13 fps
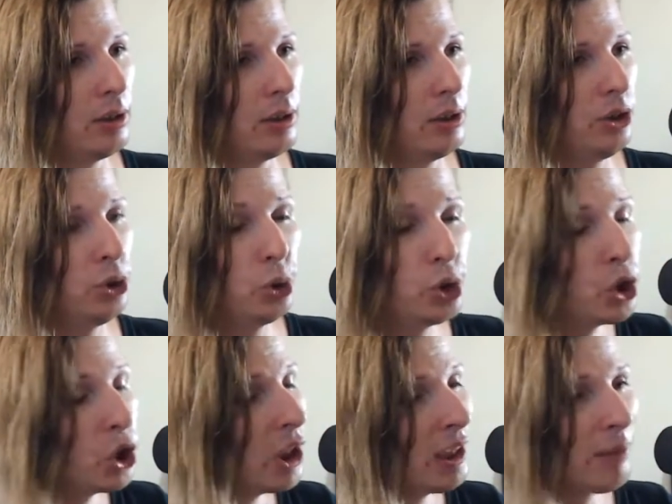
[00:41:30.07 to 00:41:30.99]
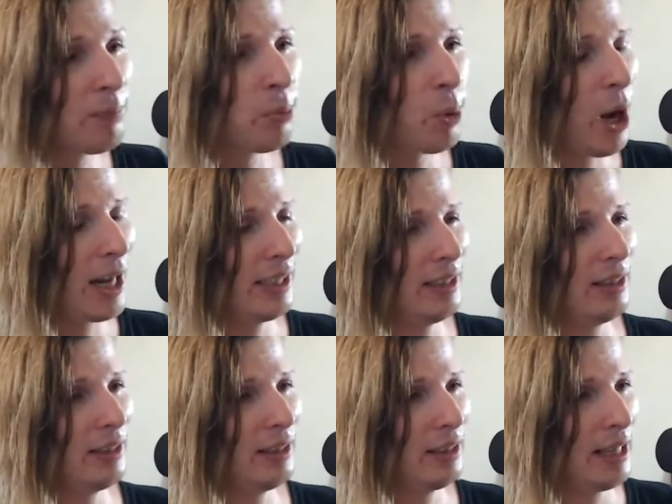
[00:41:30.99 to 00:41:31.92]
You shouldn't have brought
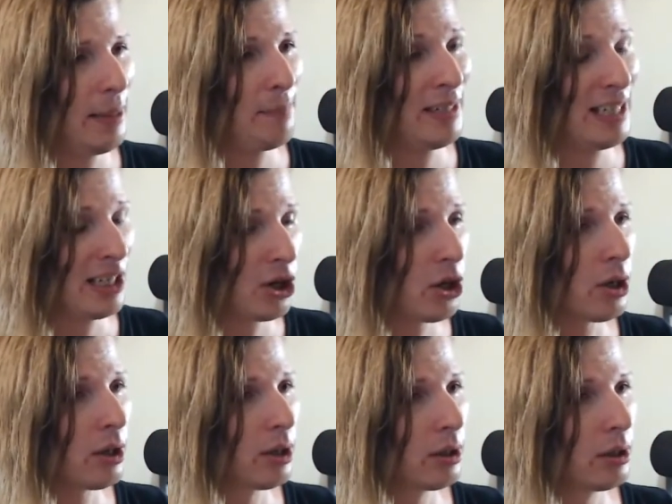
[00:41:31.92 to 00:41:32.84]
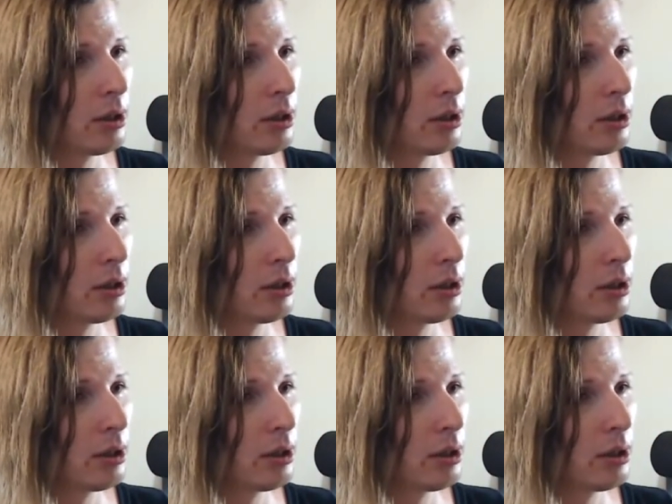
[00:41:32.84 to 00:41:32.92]
him here.